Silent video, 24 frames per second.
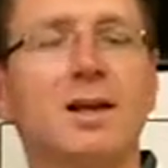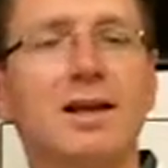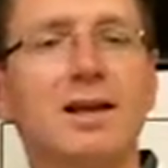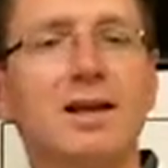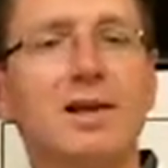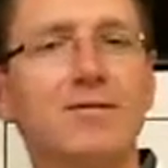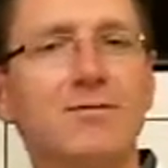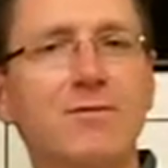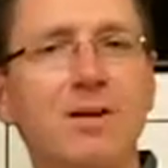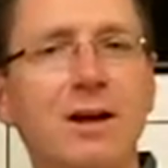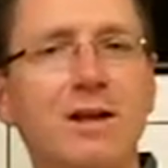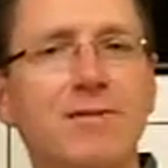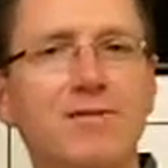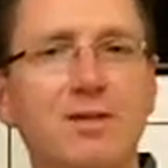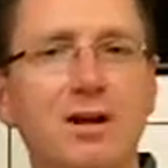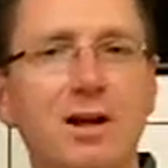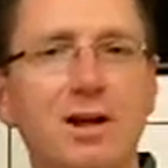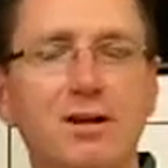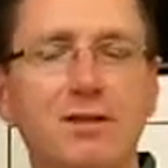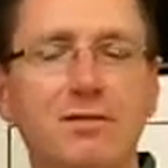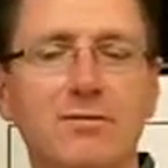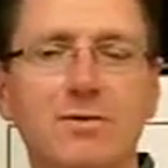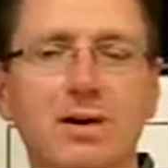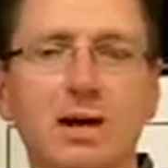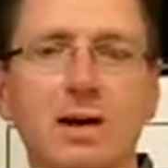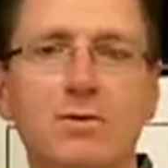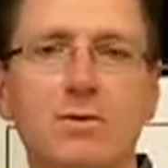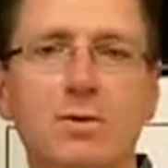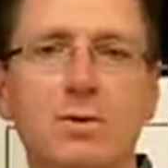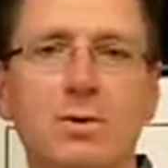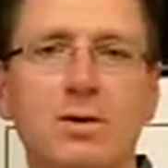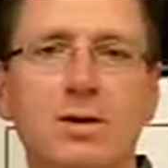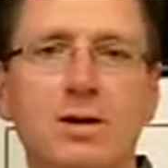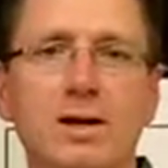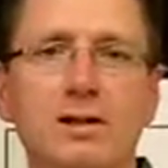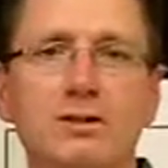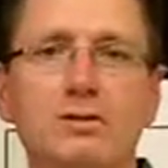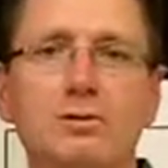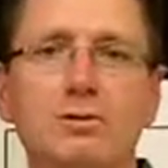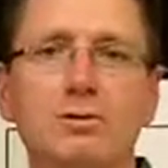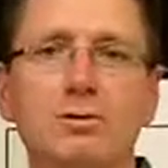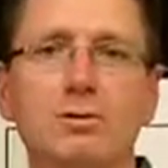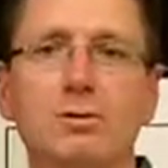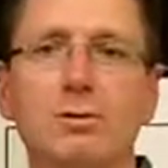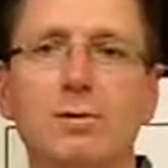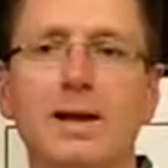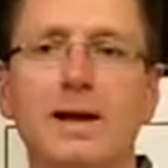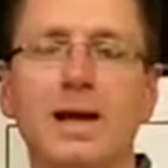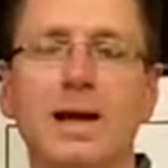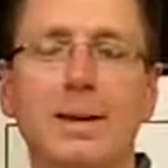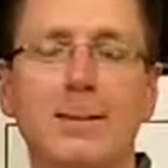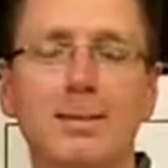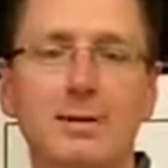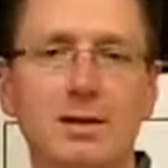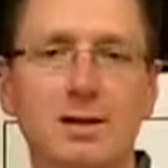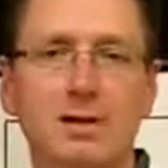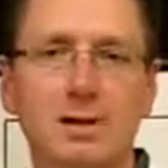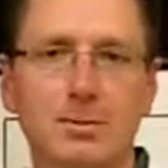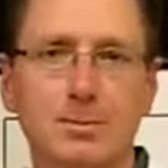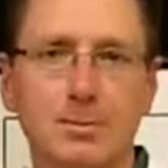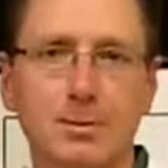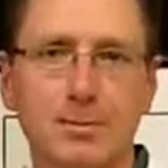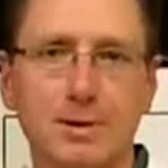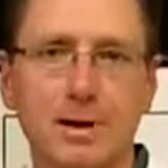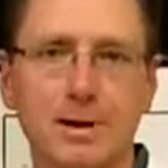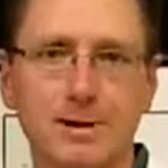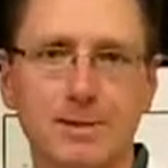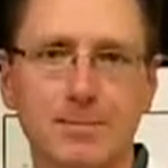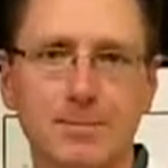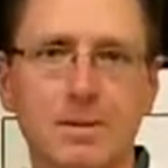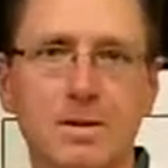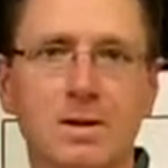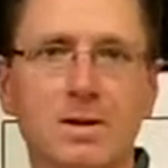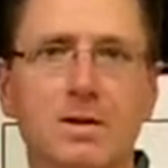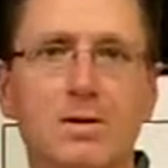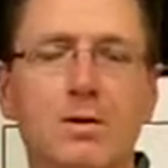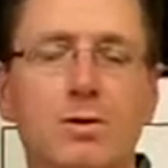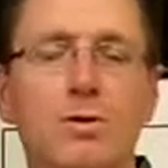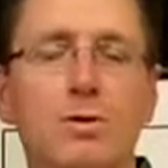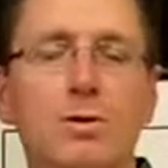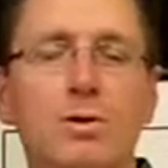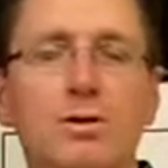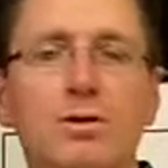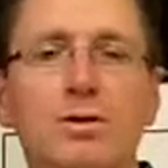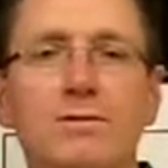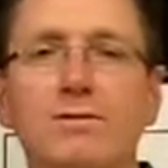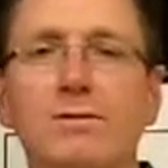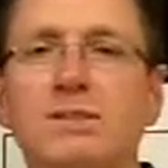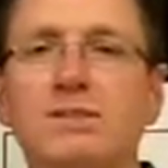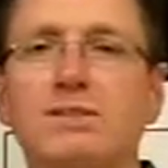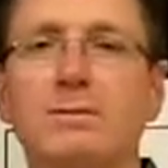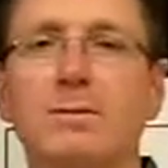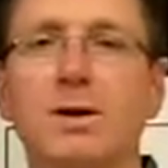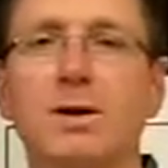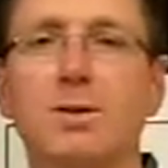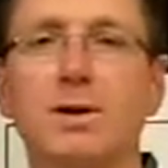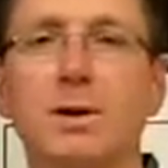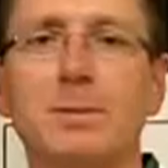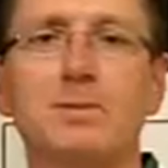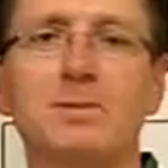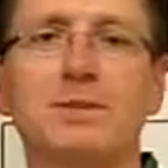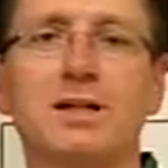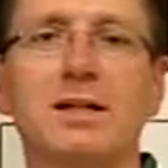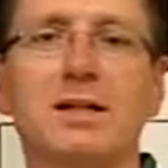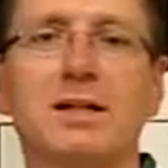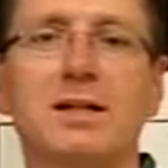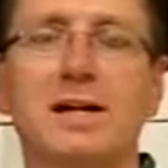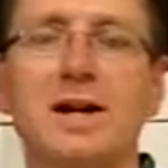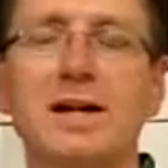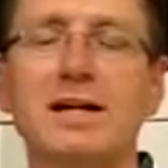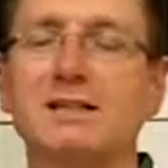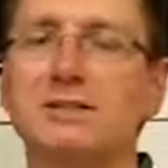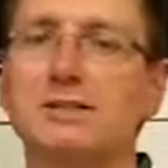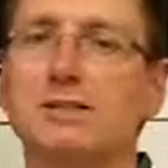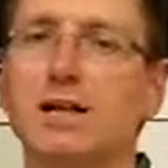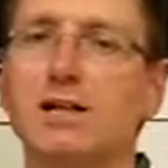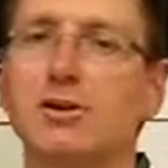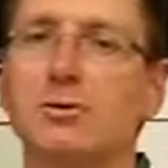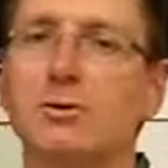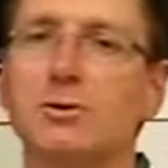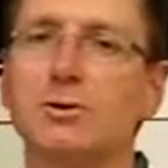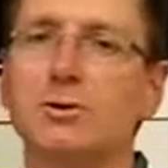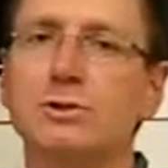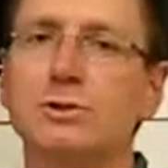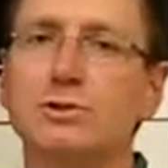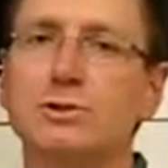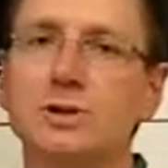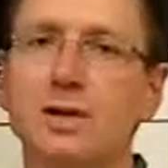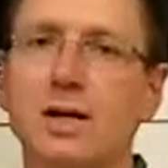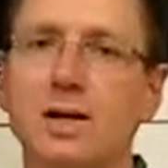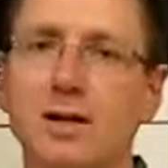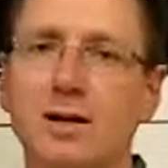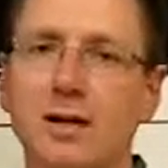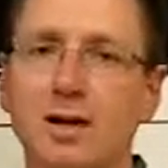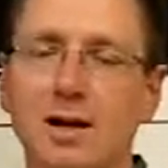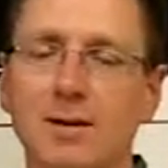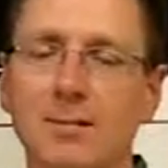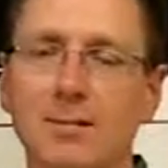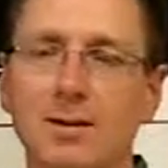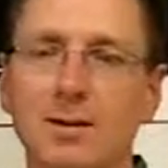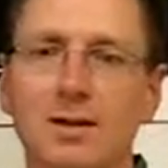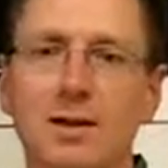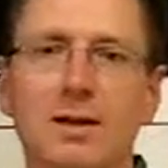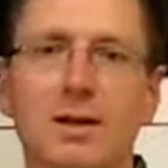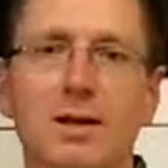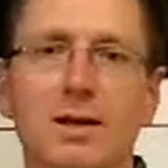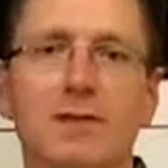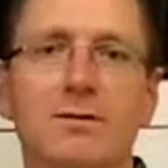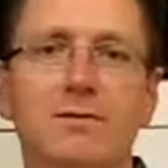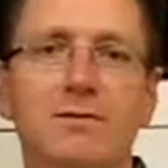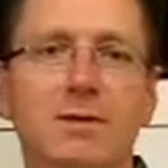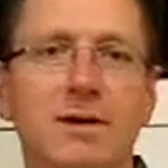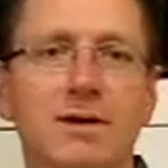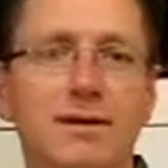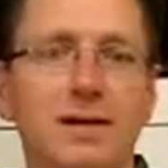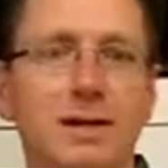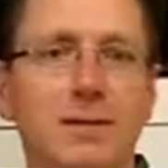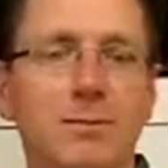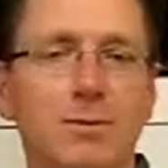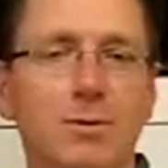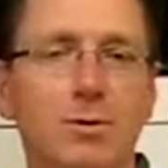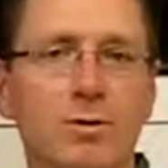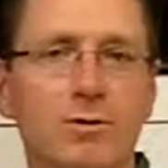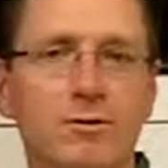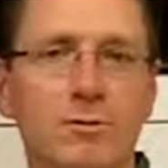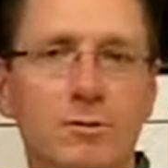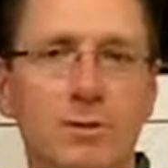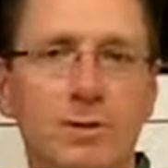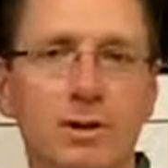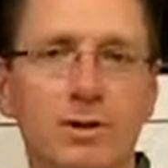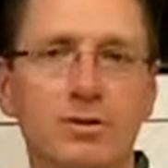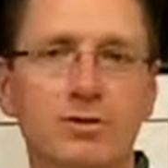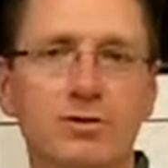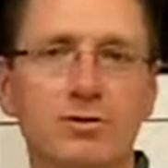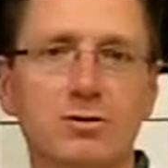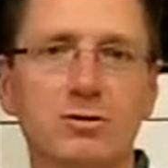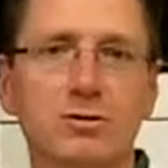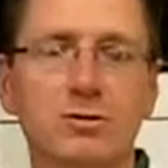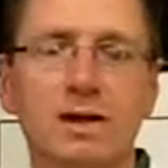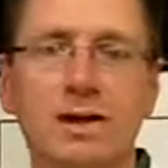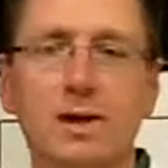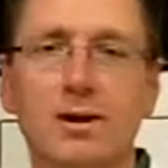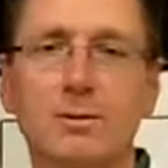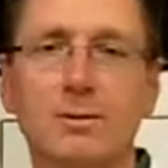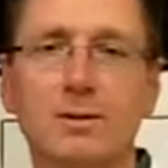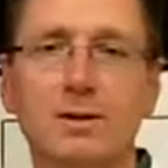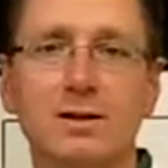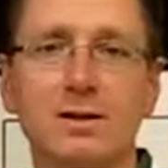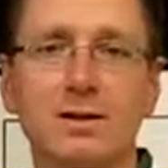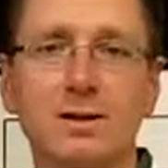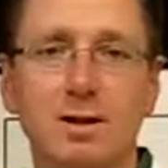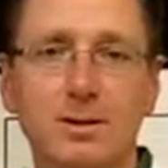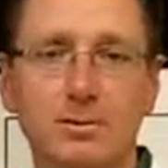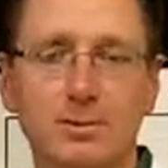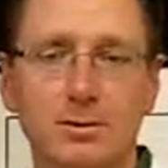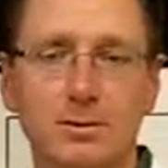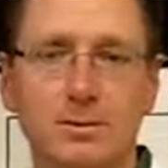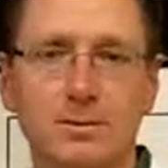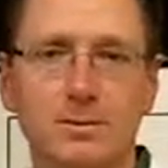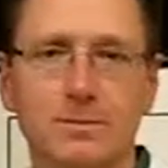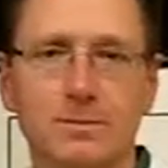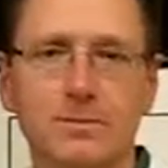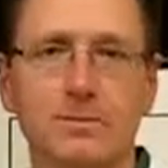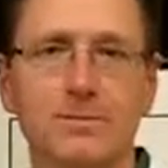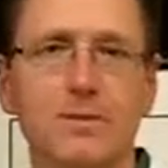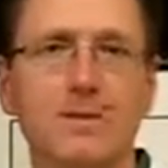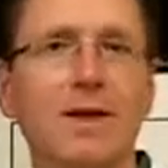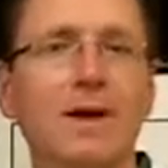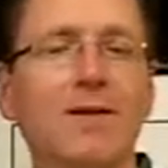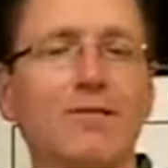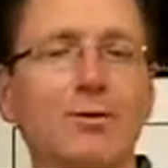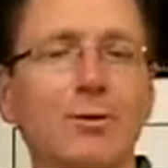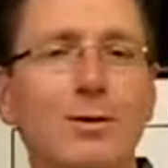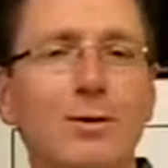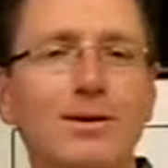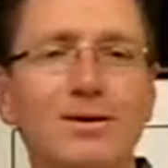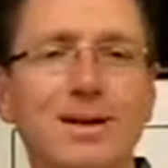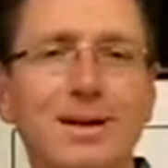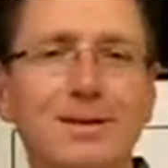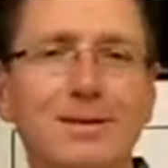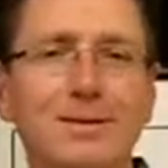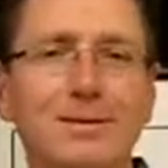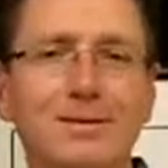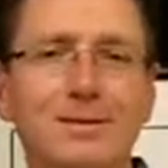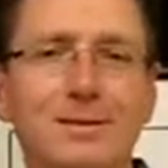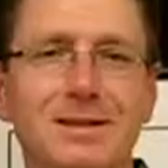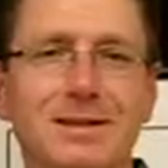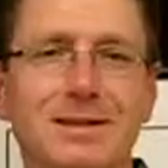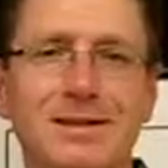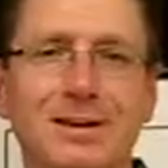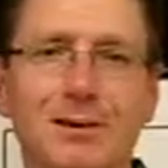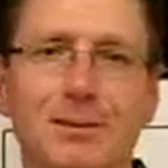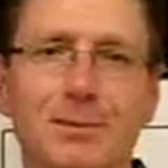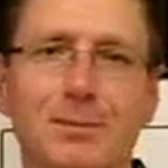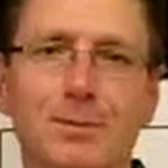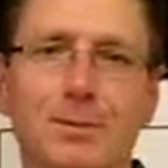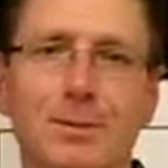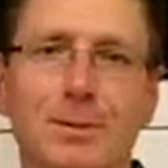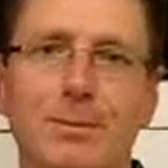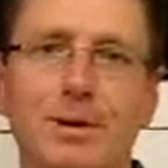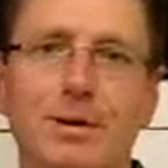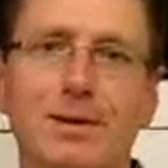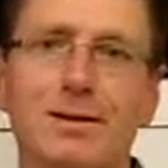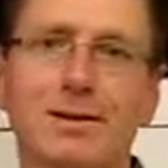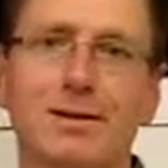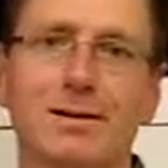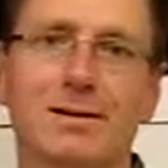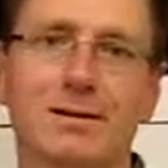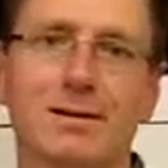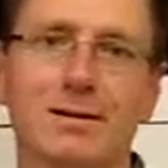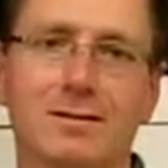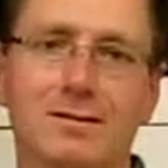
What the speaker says: 949-859-5192. We'd be happy to help you out. Or you can visit my website at AskDrOlsen.com and find out more information and how we can help you. Have a great day. Take care. Bye-bye.